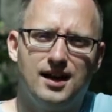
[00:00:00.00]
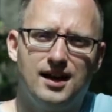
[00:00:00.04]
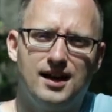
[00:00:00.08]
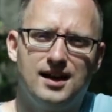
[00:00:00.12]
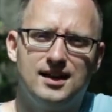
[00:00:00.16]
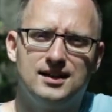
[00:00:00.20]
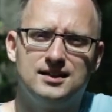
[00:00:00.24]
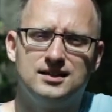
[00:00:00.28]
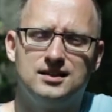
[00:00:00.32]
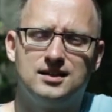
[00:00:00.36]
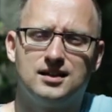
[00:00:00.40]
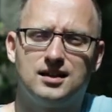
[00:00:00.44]

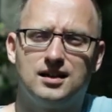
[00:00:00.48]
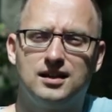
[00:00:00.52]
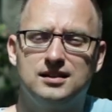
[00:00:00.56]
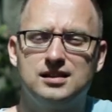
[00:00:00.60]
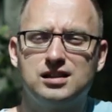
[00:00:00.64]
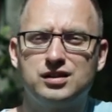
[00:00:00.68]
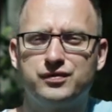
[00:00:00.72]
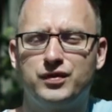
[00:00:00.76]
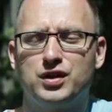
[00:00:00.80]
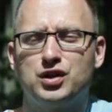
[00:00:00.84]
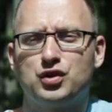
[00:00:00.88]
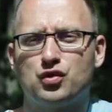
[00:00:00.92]
And in
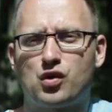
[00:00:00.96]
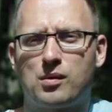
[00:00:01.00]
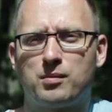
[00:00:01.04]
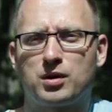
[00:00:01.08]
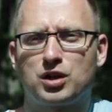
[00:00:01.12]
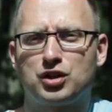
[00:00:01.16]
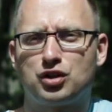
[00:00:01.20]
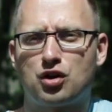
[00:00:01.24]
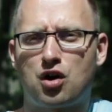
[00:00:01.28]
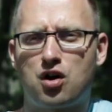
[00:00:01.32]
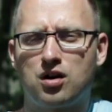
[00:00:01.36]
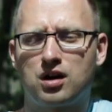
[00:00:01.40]
this video, I'm
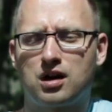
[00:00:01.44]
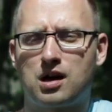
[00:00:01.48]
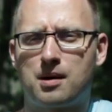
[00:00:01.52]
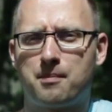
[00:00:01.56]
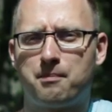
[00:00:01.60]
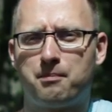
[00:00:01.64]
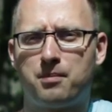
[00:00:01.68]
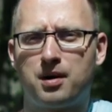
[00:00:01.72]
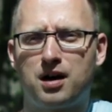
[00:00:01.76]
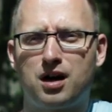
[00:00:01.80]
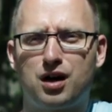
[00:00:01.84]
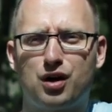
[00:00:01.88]
going to talk
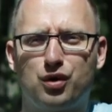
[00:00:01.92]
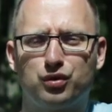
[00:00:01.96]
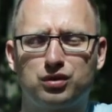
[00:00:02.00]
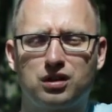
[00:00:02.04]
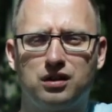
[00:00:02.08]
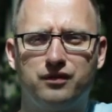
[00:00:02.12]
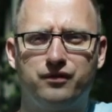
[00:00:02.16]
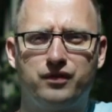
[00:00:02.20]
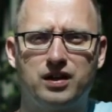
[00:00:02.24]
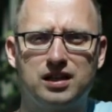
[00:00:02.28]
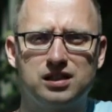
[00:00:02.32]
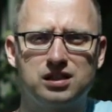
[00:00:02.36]
about
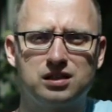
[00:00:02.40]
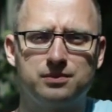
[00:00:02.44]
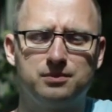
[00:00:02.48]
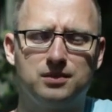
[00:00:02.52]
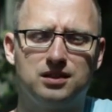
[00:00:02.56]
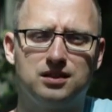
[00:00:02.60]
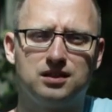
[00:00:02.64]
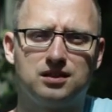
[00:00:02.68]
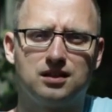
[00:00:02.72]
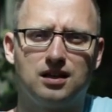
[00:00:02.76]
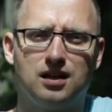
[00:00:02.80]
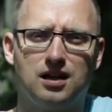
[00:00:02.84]

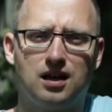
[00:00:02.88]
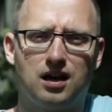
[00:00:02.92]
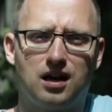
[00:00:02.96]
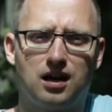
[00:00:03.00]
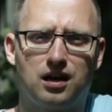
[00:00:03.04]
investment.